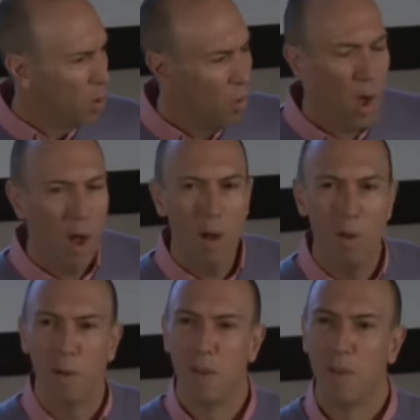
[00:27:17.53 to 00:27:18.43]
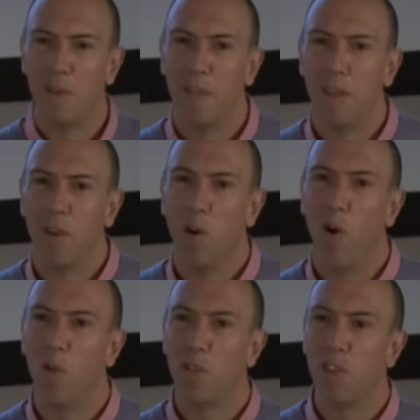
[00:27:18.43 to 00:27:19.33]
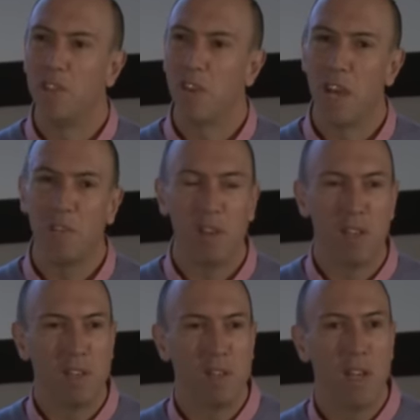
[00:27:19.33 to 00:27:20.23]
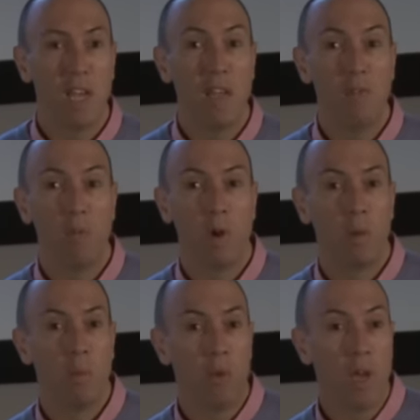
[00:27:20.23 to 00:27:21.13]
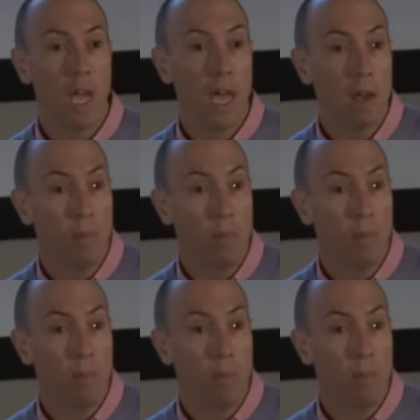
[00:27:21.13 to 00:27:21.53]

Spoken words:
wow, all the things I have to consider even when I'm looking at